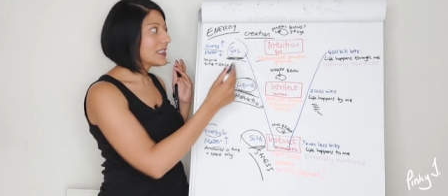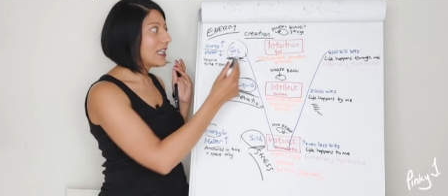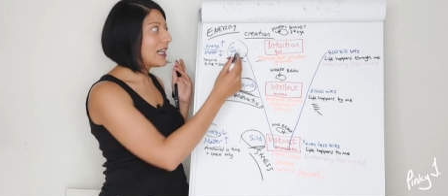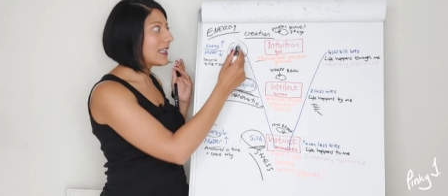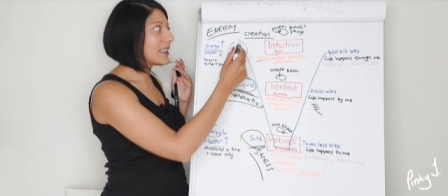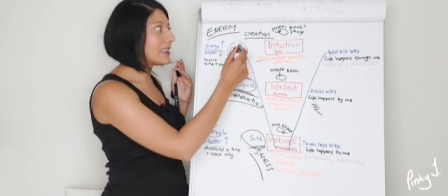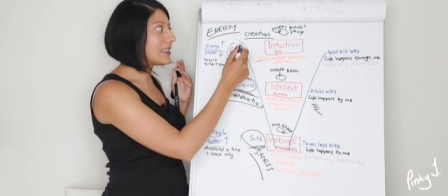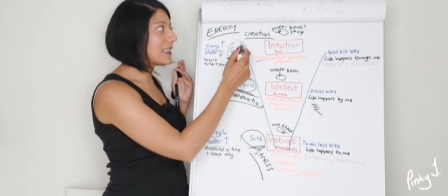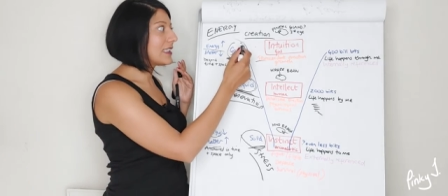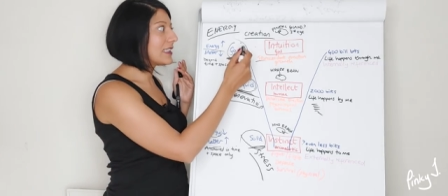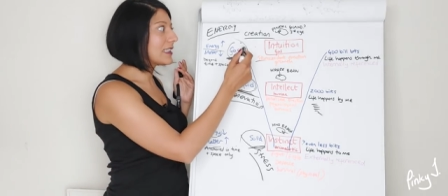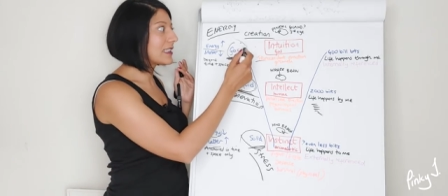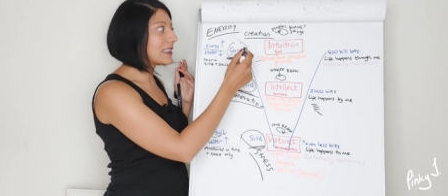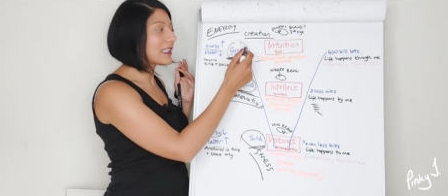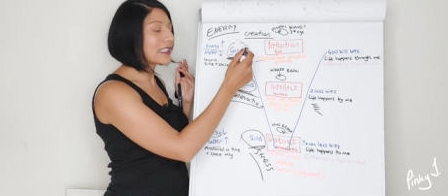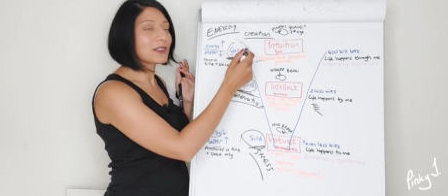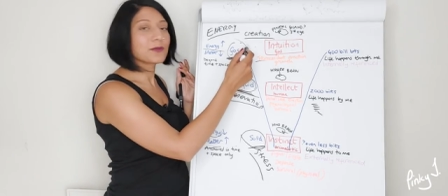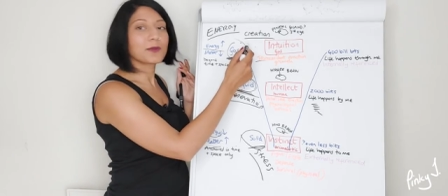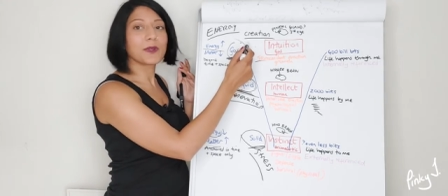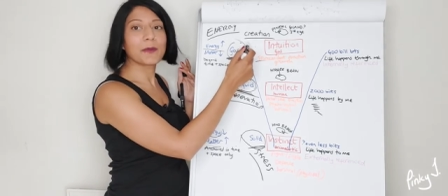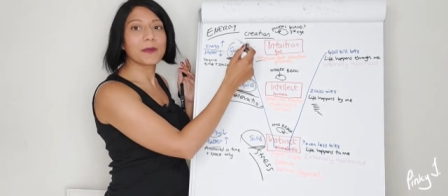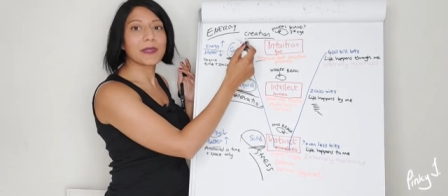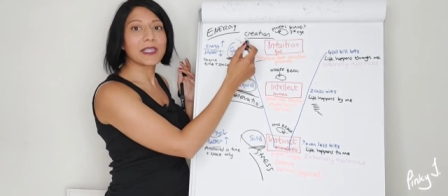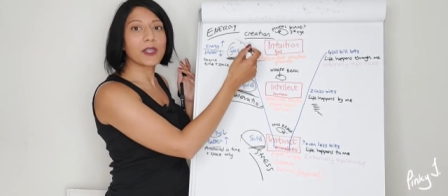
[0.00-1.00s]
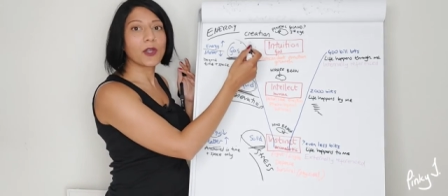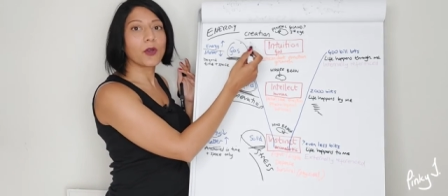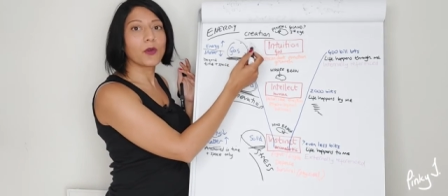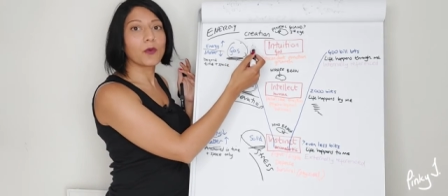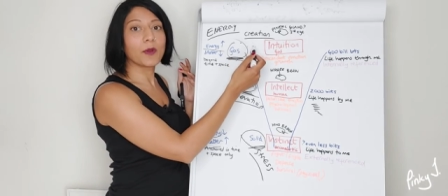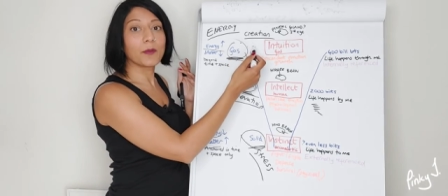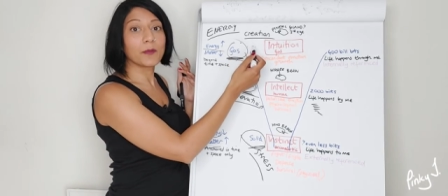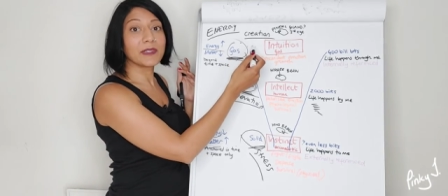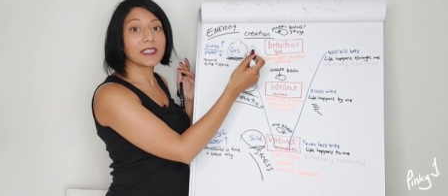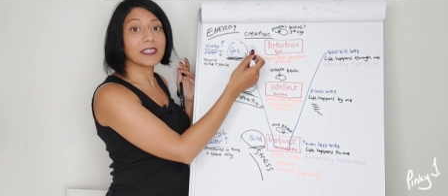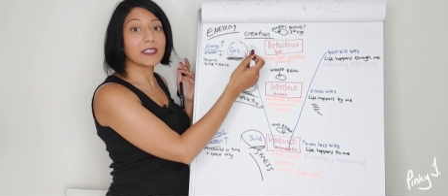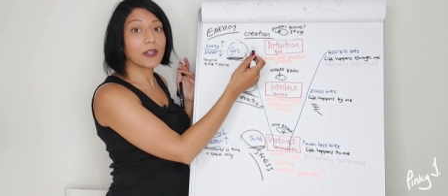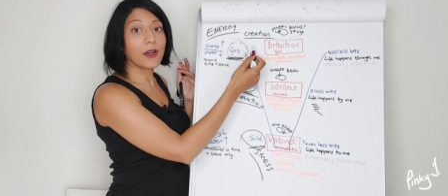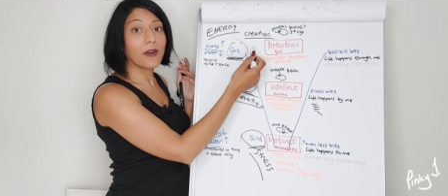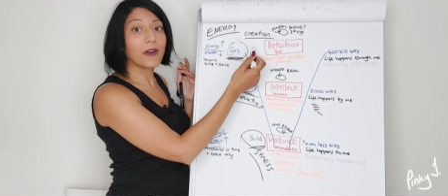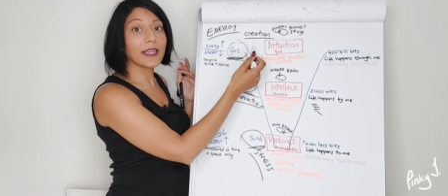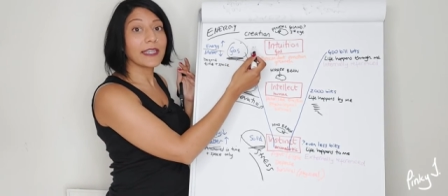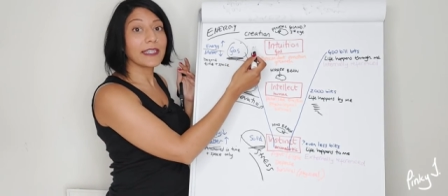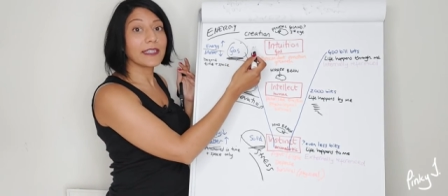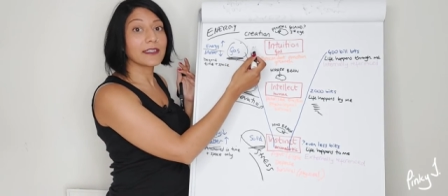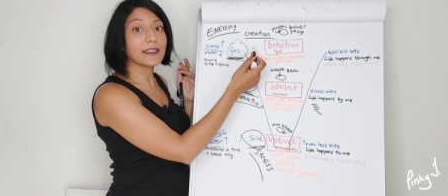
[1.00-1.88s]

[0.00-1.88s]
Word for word: I think that's where we go when we die,